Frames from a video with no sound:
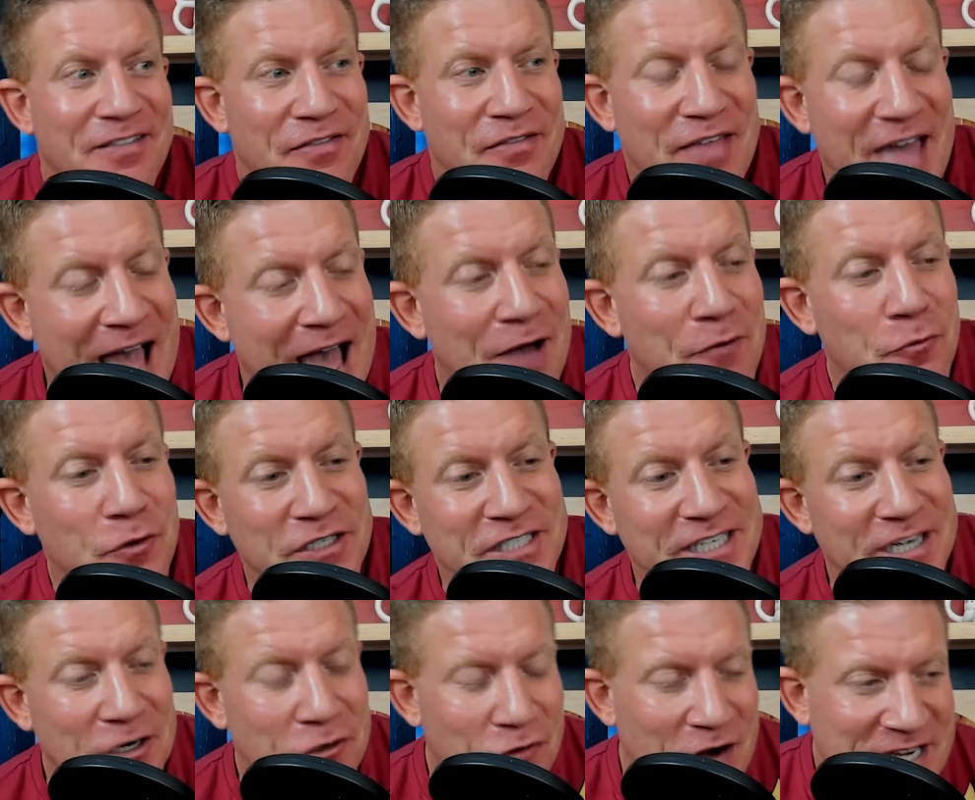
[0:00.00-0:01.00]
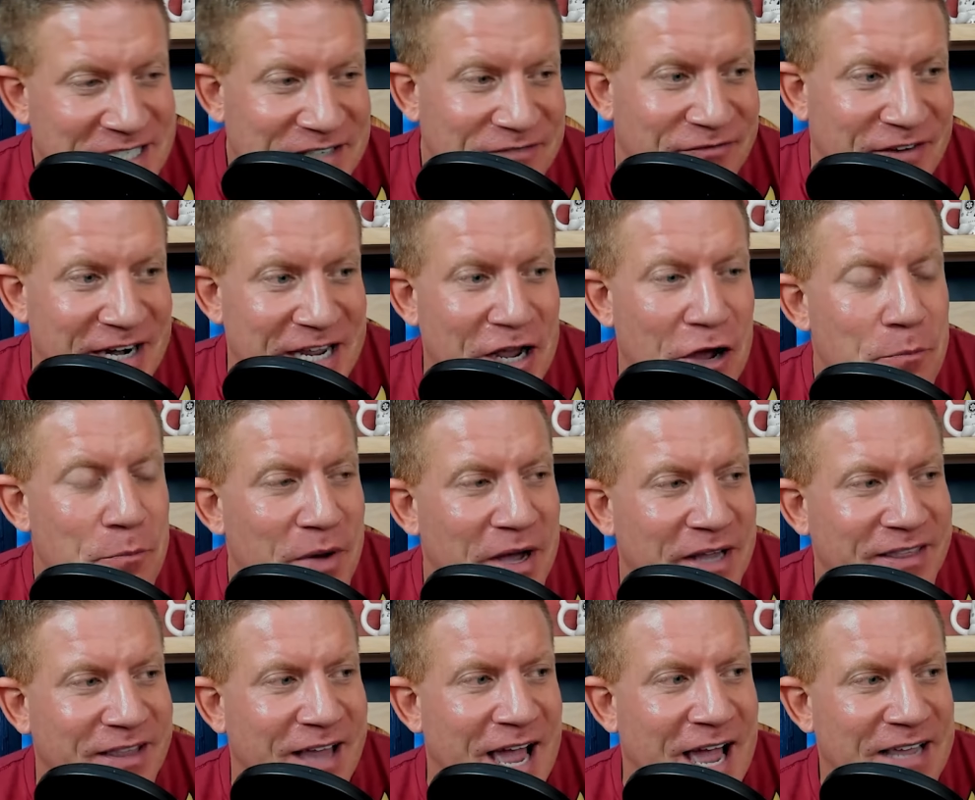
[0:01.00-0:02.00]
that was an aggressive video.
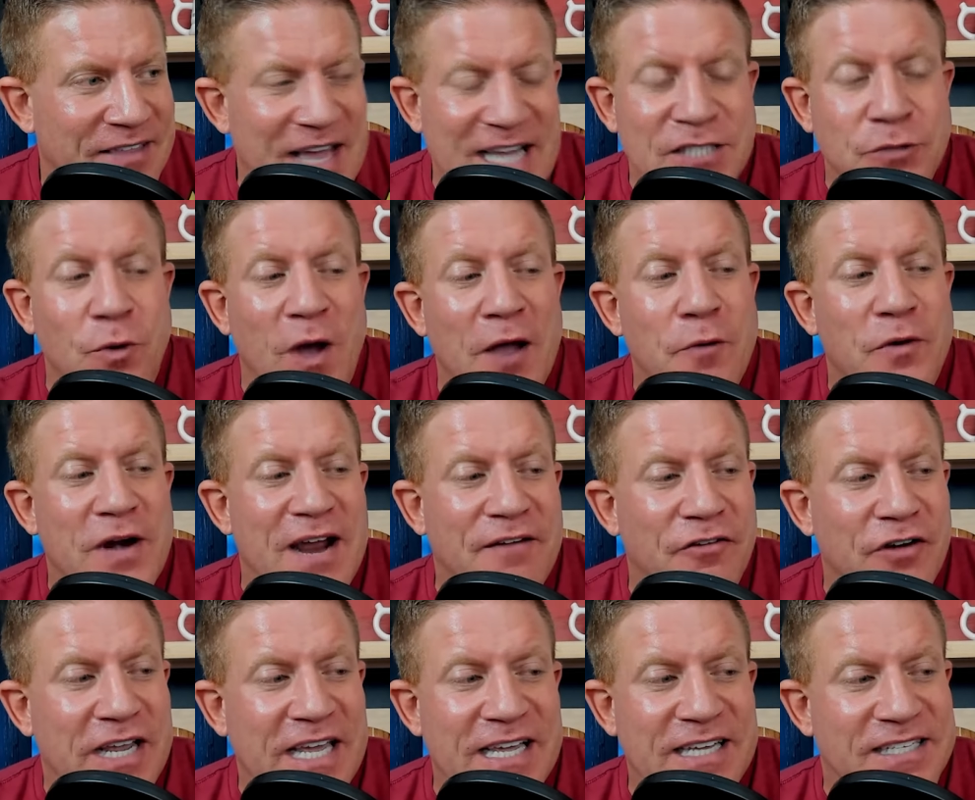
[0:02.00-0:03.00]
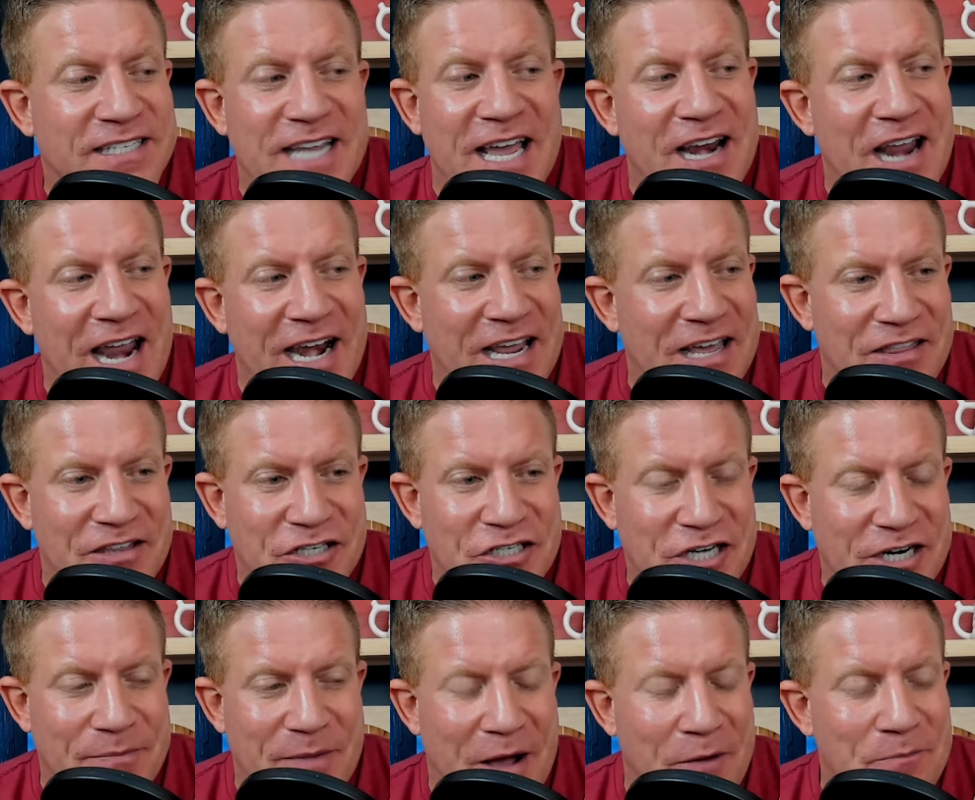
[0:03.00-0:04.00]
But like, that's why whenever he said any of the
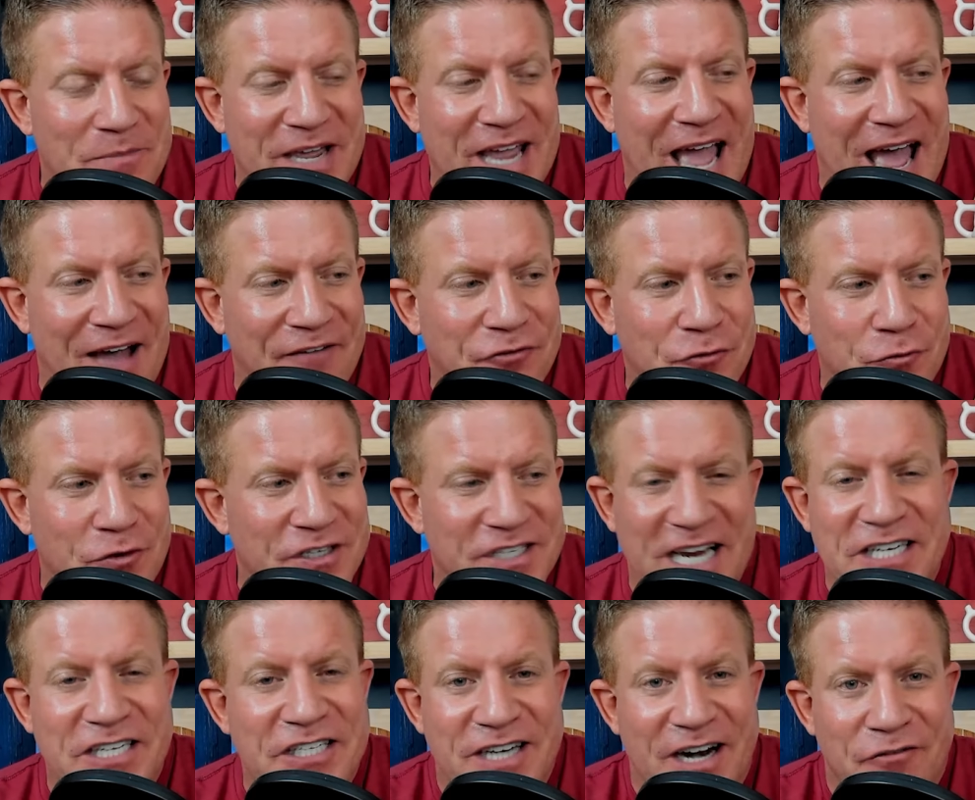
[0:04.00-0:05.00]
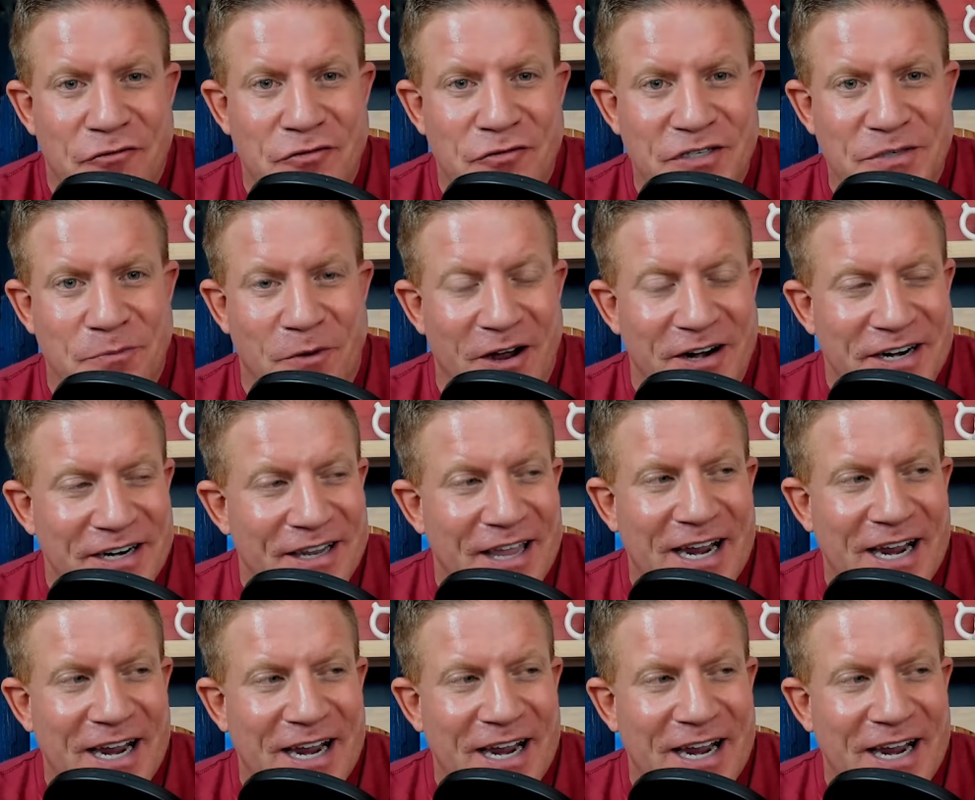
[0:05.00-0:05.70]
shit about me afterwards, I just never responded.